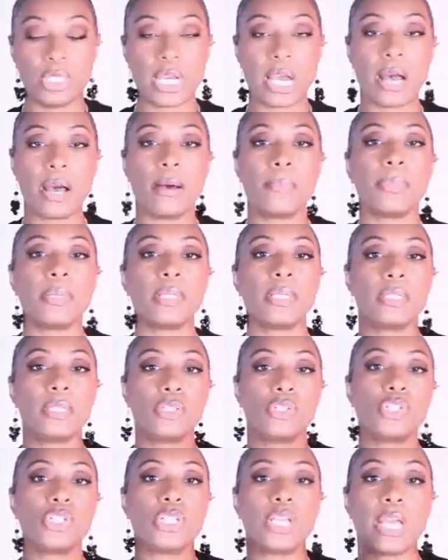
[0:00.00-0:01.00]
top, and
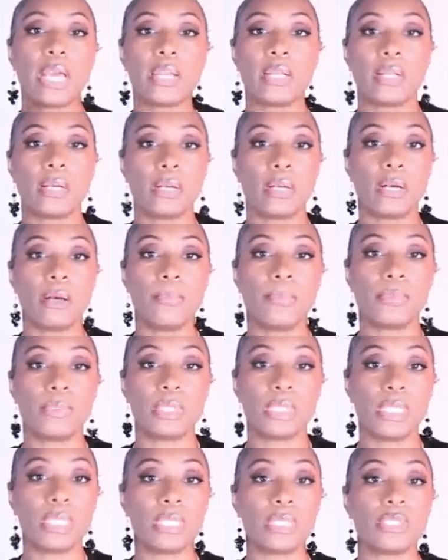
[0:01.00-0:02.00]
then she got it a couple
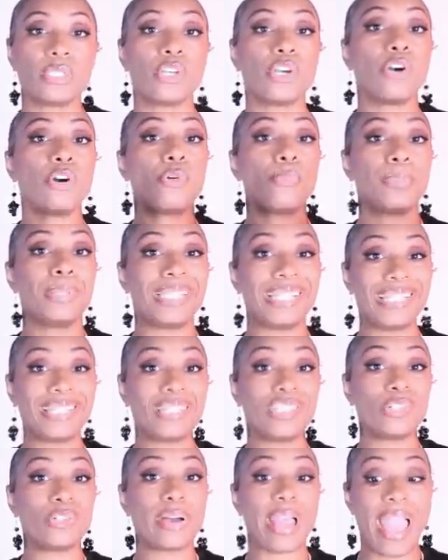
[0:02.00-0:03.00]
seasons ago, but they
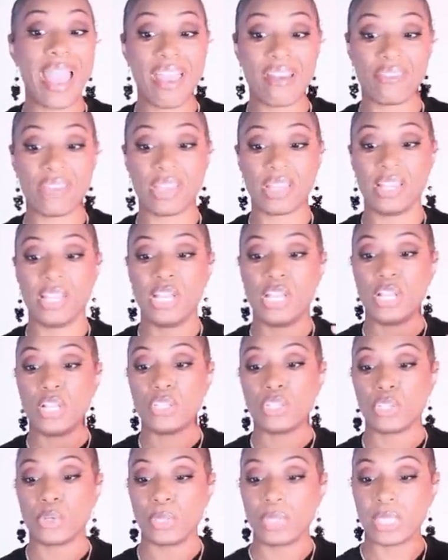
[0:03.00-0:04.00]
still have it.
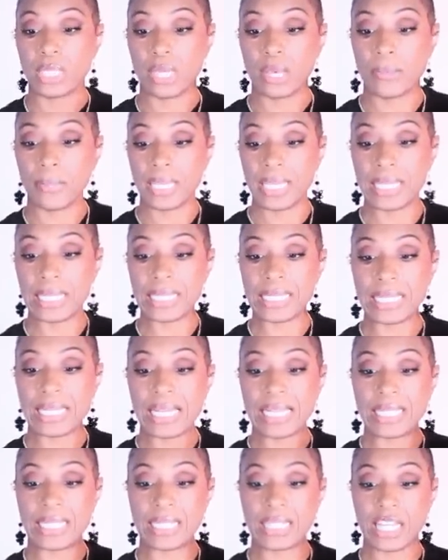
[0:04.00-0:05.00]
So it's coming in
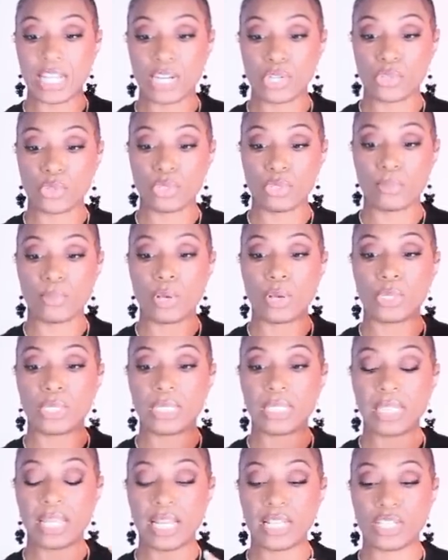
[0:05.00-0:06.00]
sizes extra small
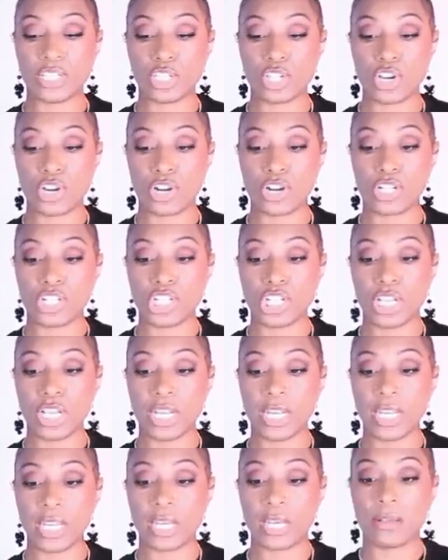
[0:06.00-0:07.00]
to size large,
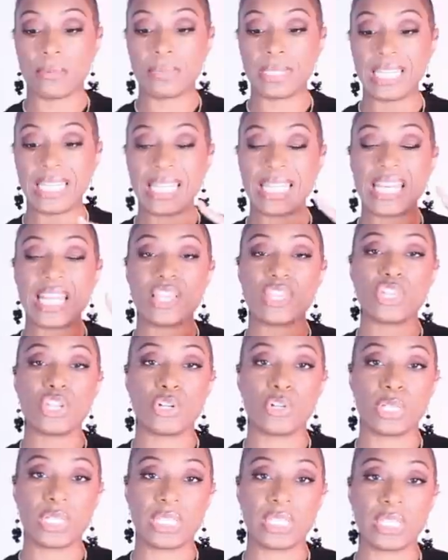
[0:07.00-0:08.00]
and it comes in at
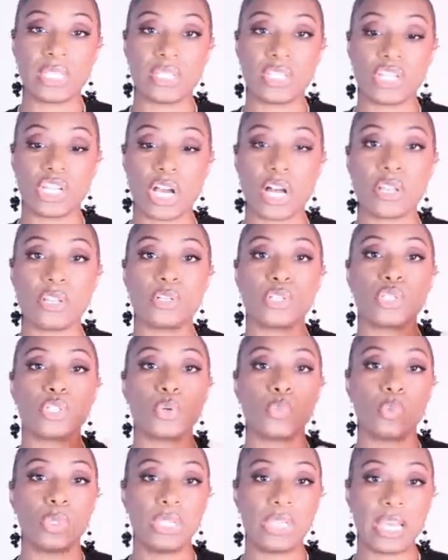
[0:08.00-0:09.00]
$36.
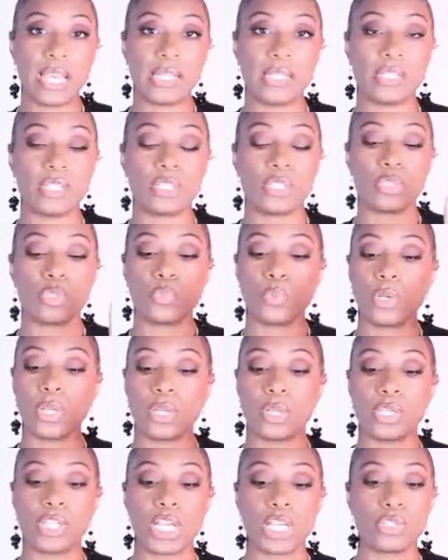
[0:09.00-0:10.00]
So we like this as
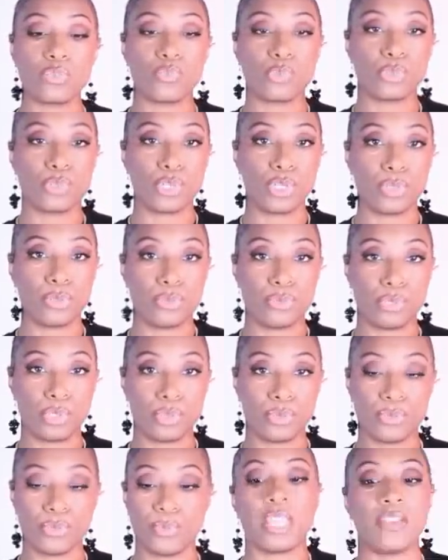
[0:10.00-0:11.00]
well. That's real cute
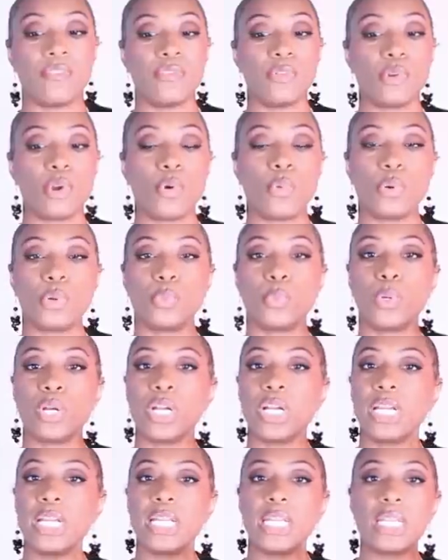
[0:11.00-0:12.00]
too. If you don't want to
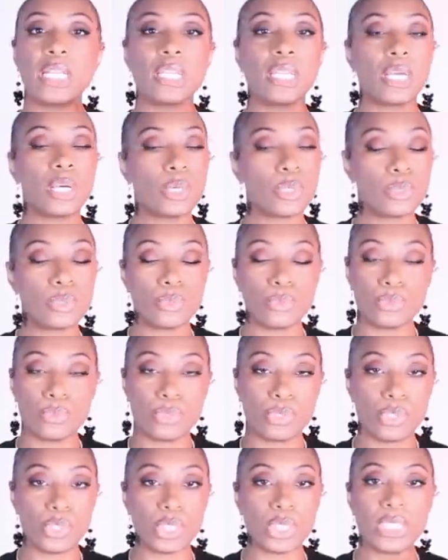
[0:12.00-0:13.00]
wear any of
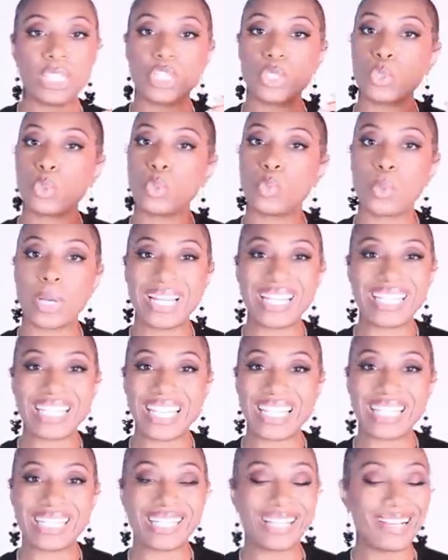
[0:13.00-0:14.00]
those, just get you a white
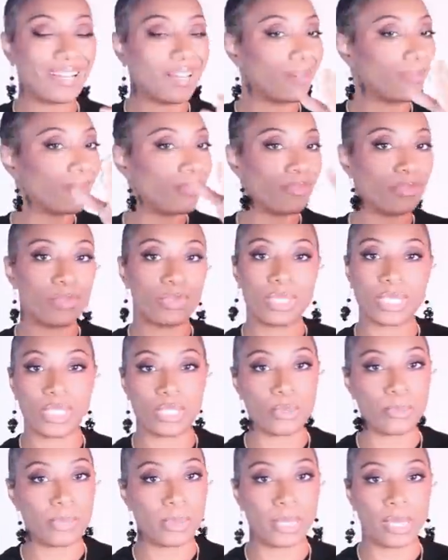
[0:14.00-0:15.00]
tank top.
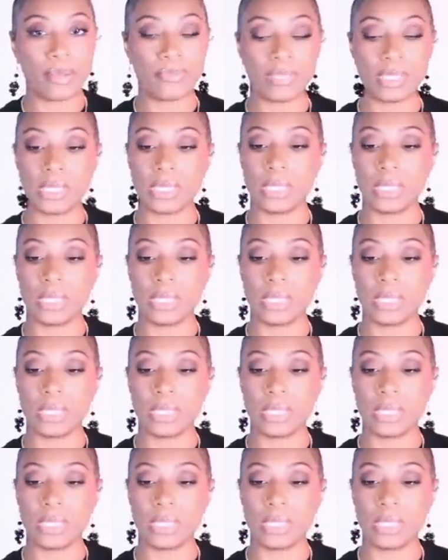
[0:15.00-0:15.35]
Still pull off the